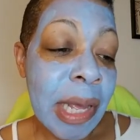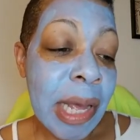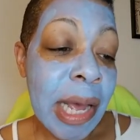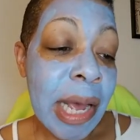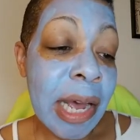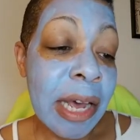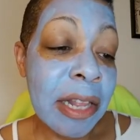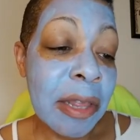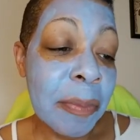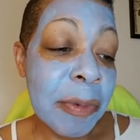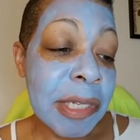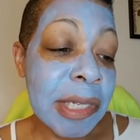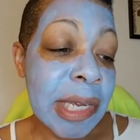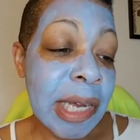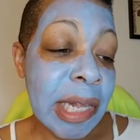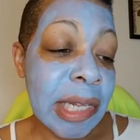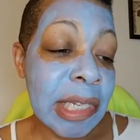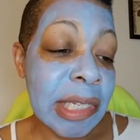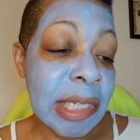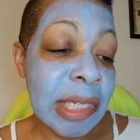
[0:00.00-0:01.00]

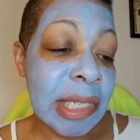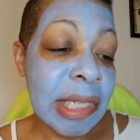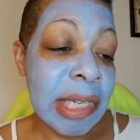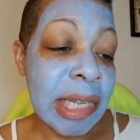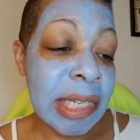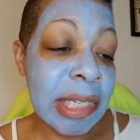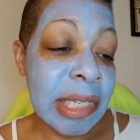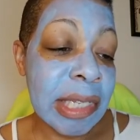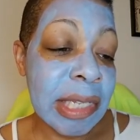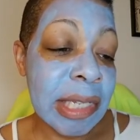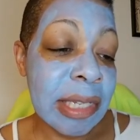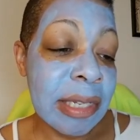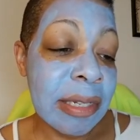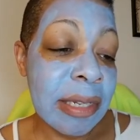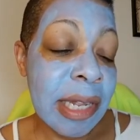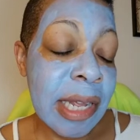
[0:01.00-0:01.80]
ophthalmologist tested.